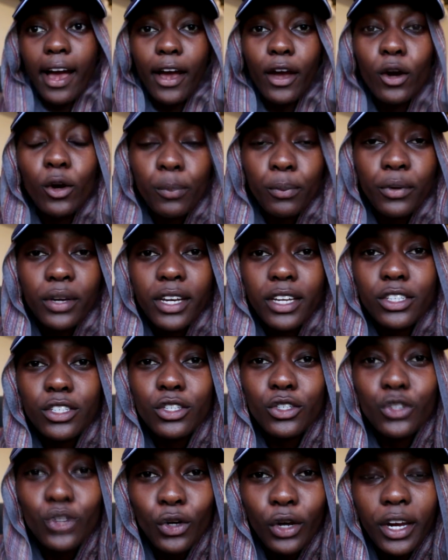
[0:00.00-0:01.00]
I hope you guys
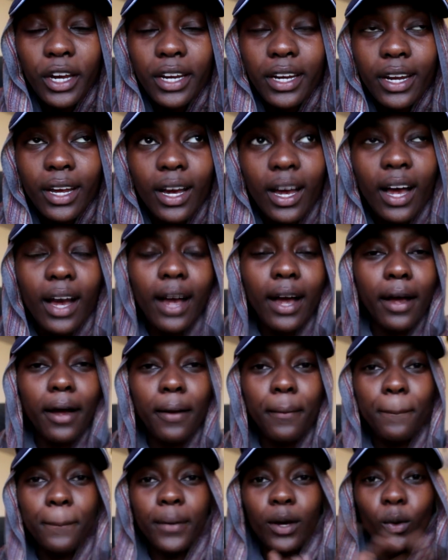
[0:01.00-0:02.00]
enjoyed
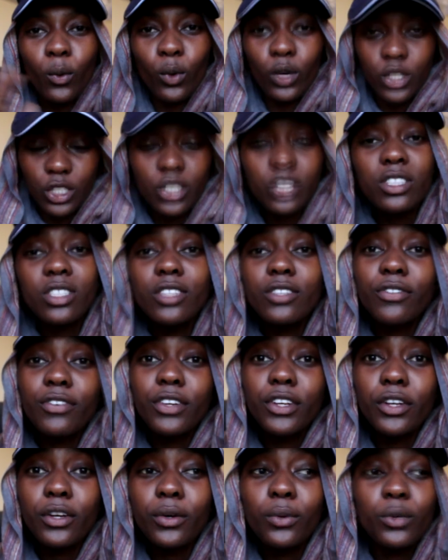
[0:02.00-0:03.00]
watching this
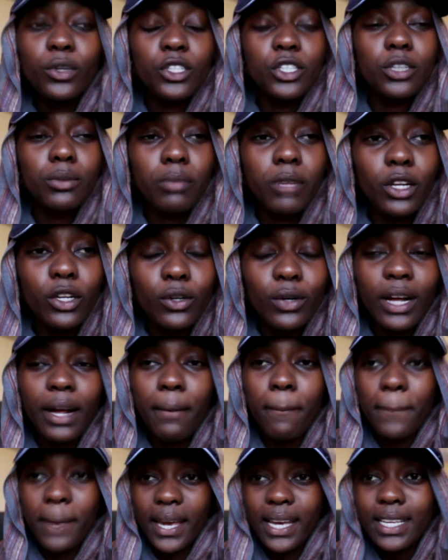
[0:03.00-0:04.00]
video, watching me look
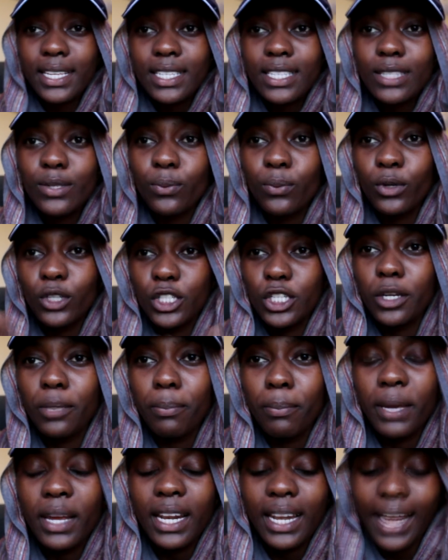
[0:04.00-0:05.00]
a mess,
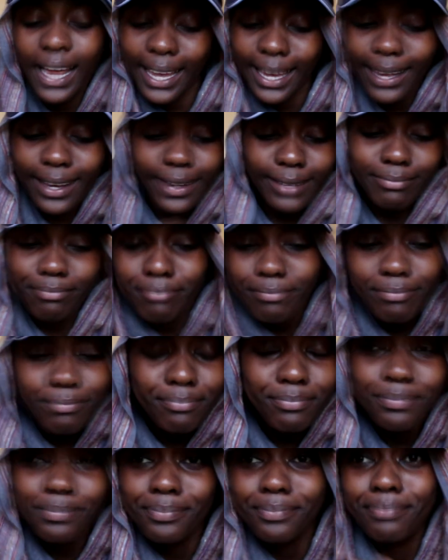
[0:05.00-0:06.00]
watching me like
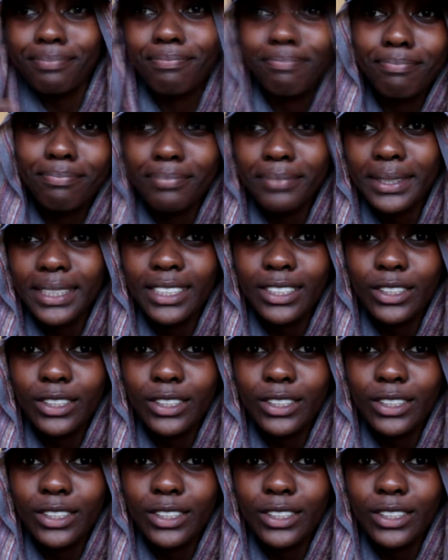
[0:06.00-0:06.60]
be